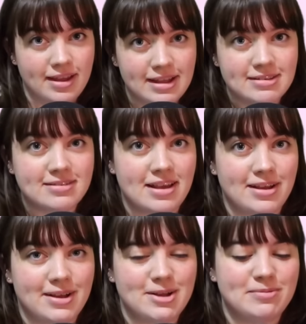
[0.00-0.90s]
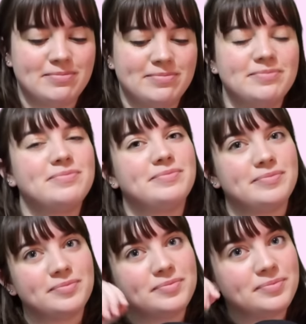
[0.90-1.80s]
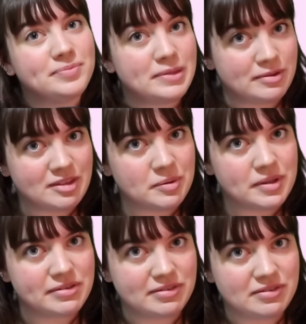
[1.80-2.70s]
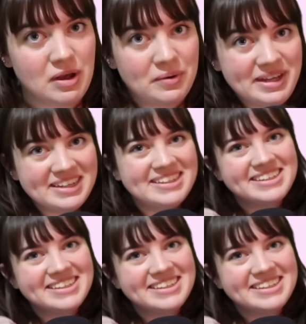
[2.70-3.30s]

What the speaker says: NSYNC. Do you see where this is going?